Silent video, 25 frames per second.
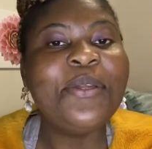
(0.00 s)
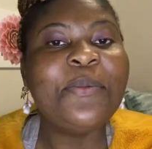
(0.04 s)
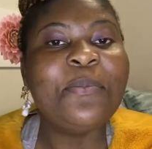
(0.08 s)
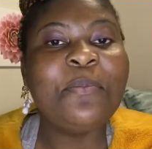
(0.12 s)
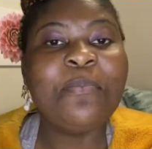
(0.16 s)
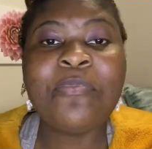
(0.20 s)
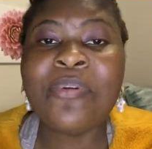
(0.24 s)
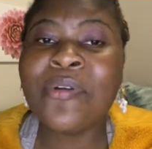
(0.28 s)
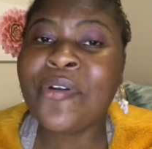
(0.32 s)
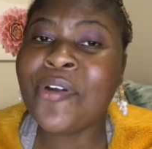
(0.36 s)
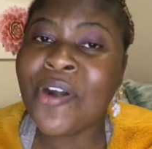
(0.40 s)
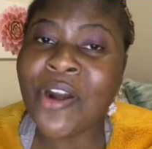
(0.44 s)

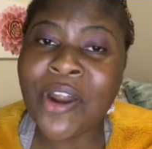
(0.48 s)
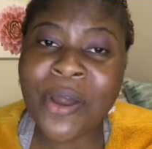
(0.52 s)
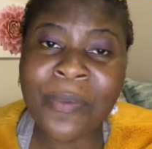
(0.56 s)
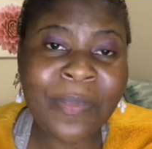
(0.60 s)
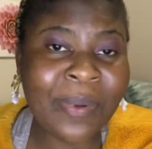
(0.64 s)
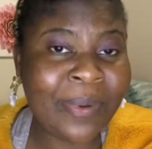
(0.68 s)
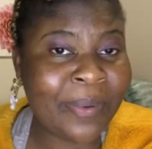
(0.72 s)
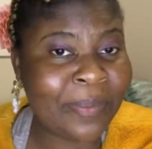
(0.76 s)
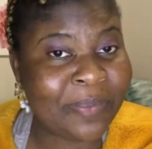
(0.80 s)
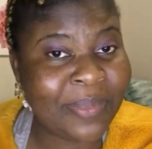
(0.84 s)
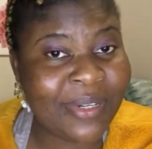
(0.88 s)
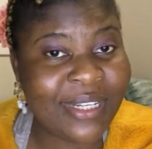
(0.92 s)

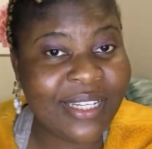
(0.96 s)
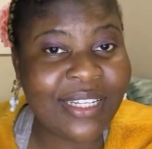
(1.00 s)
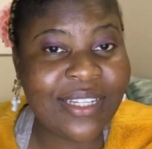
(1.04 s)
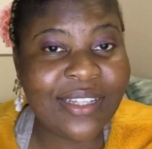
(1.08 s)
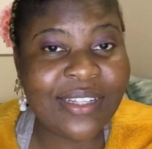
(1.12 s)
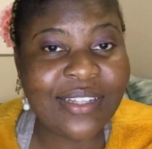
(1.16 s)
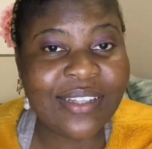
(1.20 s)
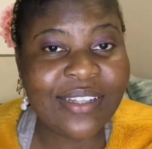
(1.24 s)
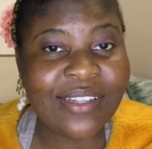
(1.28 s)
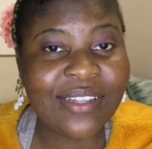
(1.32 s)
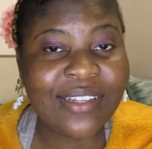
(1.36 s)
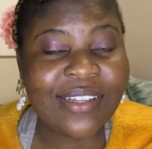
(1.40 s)

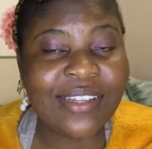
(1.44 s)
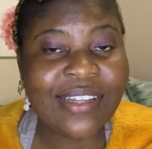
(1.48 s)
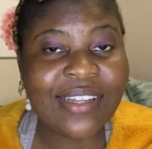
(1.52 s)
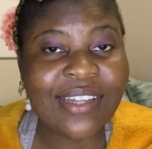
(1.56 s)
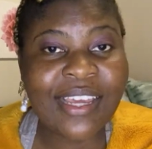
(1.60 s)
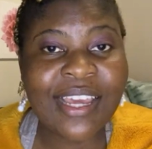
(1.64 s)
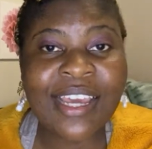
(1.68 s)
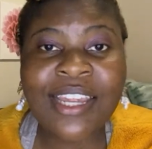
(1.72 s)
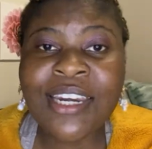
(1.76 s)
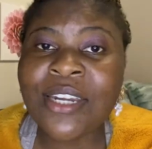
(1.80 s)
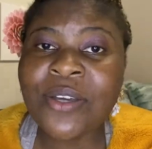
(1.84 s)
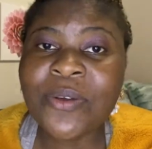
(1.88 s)
Probably
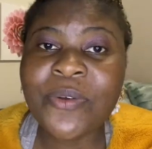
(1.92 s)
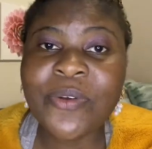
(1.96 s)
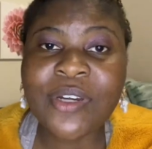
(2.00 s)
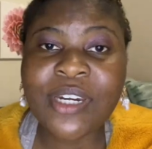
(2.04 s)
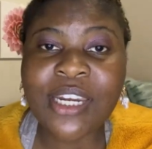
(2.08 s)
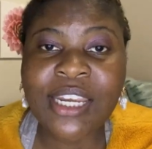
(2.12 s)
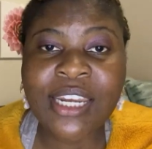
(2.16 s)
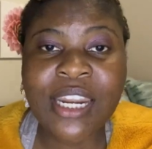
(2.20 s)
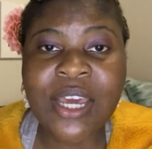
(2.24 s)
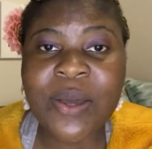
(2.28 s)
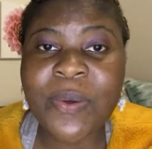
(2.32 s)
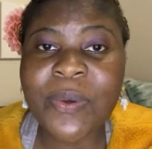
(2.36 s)
Kenny
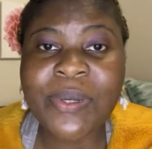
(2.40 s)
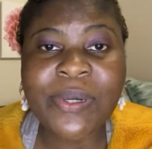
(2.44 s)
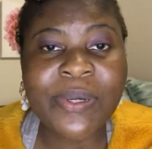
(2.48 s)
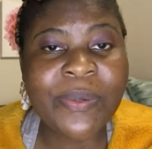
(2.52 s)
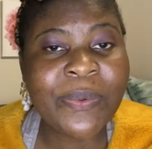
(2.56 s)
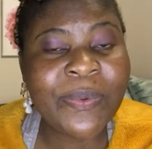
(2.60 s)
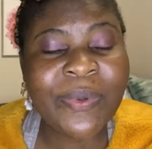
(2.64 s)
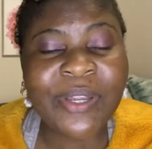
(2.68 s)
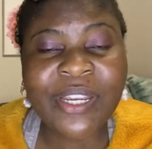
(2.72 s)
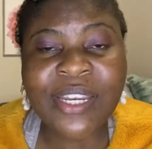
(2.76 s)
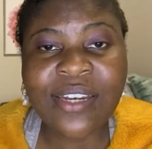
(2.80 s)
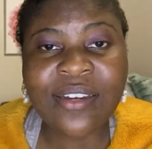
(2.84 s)
Kunene would
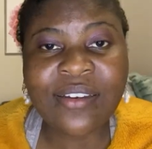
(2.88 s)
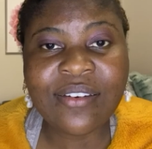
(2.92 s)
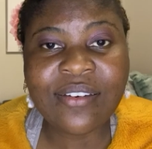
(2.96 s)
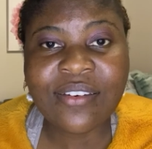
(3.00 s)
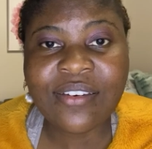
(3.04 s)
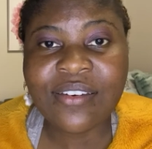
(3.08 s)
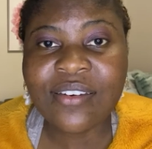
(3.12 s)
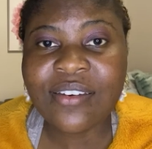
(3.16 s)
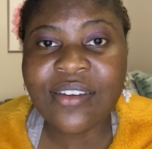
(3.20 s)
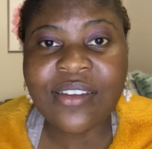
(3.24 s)
win